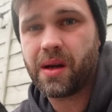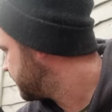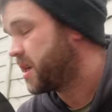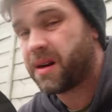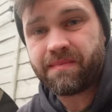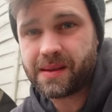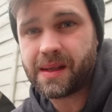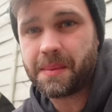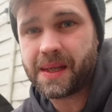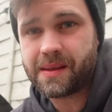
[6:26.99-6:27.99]
So yeah,
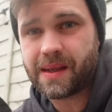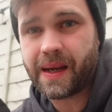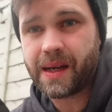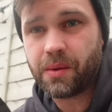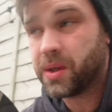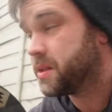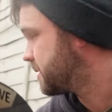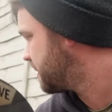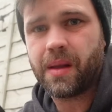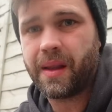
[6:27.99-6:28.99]
semi-insulated it
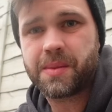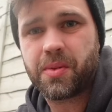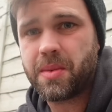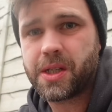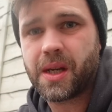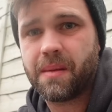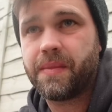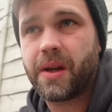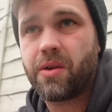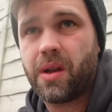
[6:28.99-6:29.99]
was. And that's pretty much it.
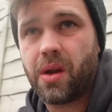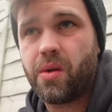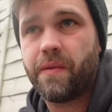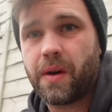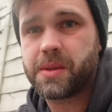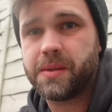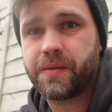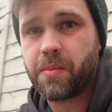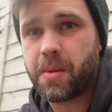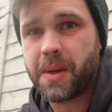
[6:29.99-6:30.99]
There are a load of options
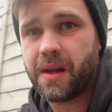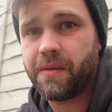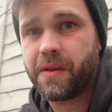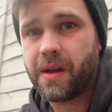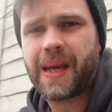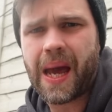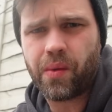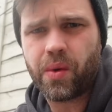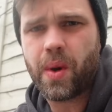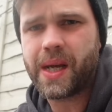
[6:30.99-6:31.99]
for primitive.
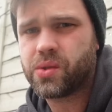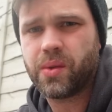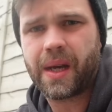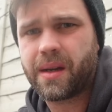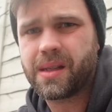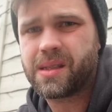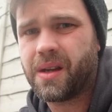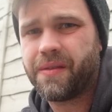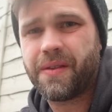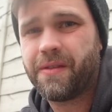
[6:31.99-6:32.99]
Counterweights, all that kind of
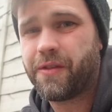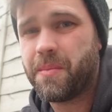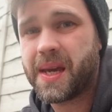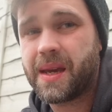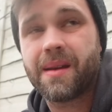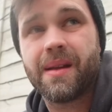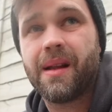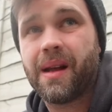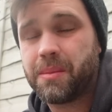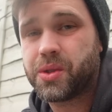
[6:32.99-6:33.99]
stuff. For me,
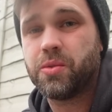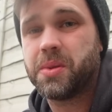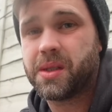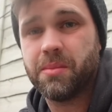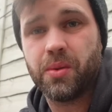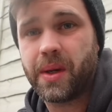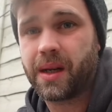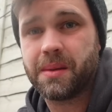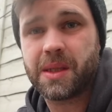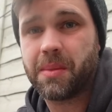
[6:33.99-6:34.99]
I'm super simple when it
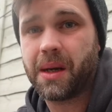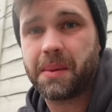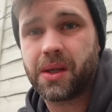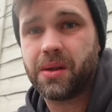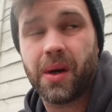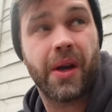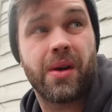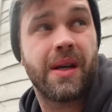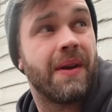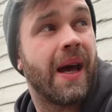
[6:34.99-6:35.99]
comes to barbecue. I
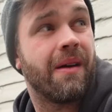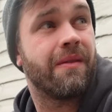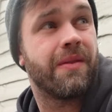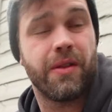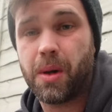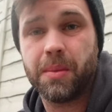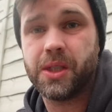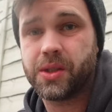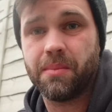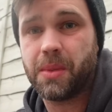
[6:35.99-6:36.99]
don't even have
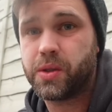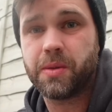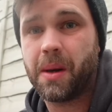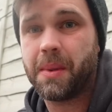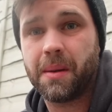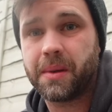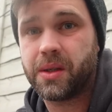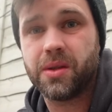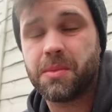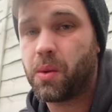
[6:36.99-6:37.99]
thermometers on most of my
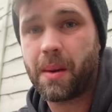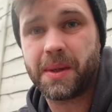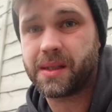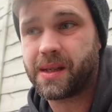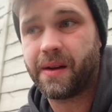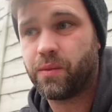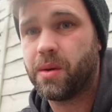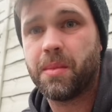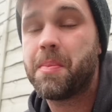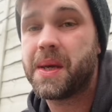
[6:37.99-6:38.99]
barbecues. My Weber doesn't have
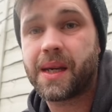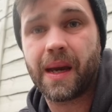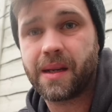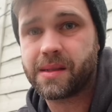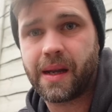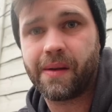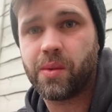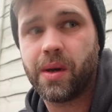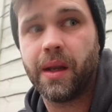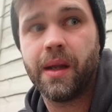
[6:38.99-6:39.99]
one, my PK doesn't have
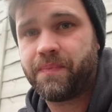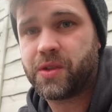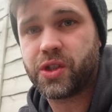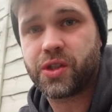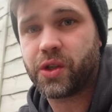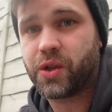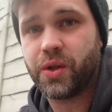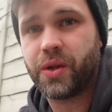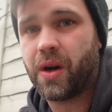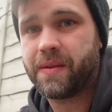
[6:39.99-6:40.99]
one. Just a
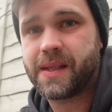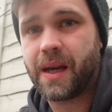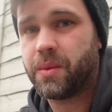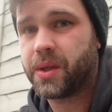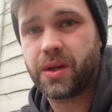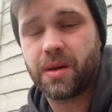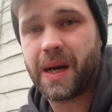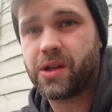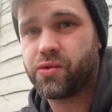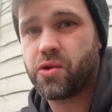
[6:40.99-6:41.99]
good offset with a good
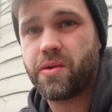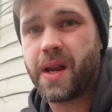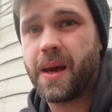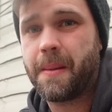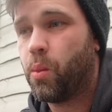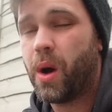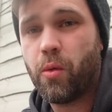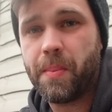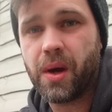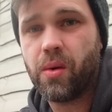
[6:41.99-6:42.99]
amount of draw in it.
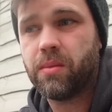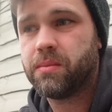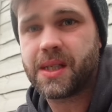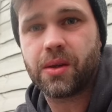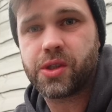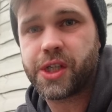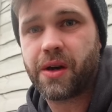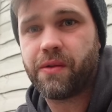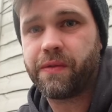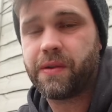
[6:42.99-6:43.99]
Well built, single
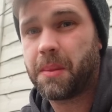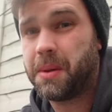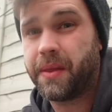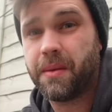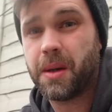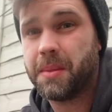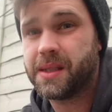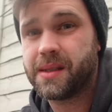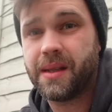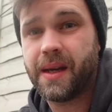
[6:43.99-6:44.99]
shelf, couple of
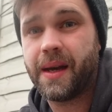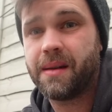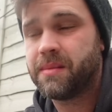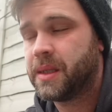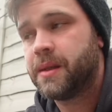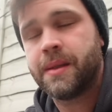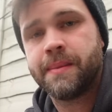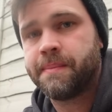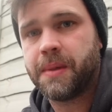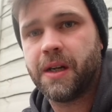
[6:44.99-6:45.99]
thermometers in there.
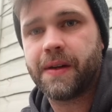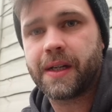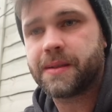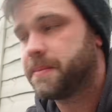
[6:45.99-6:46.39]
Perfect.